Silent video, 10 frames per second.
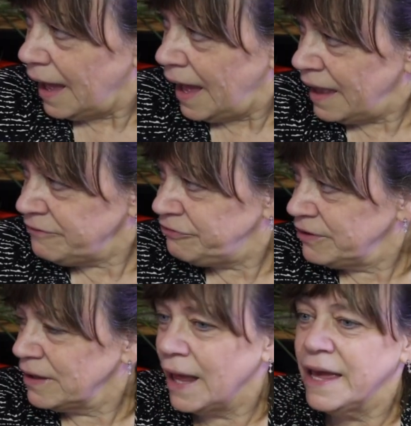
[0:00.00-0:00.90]
I
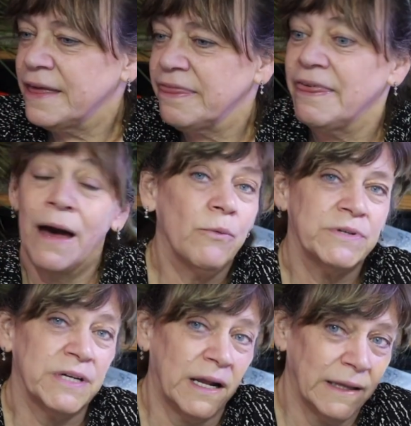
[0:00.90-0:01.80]
feel like that
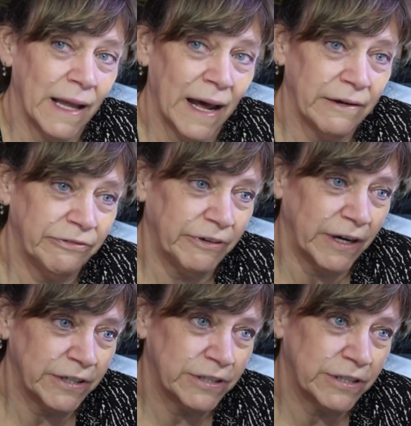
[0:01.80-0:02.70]
was a lot of
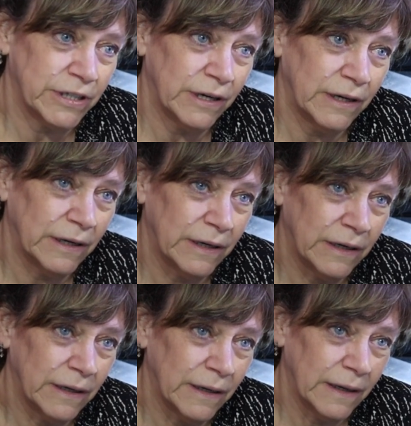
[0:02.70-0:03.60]
fish.
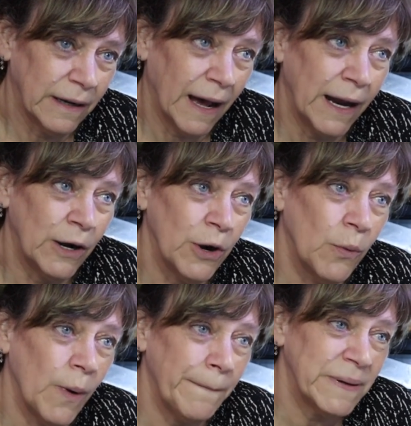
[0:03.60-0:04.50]
I don't know
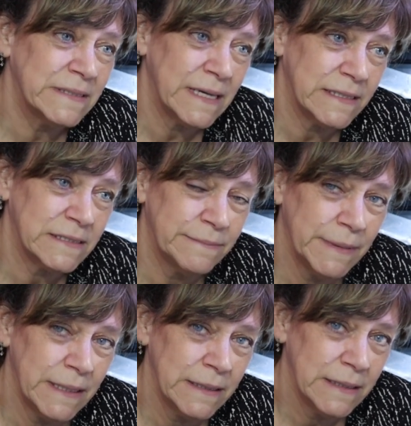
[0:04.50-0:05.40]
what possessed
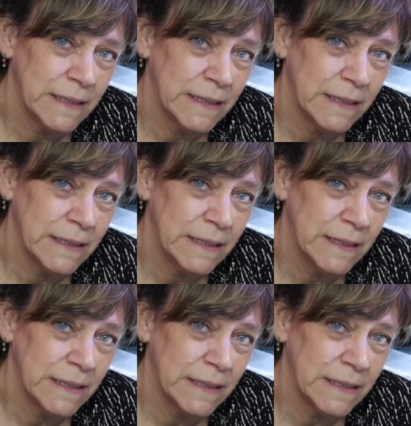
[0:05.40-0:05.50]
me.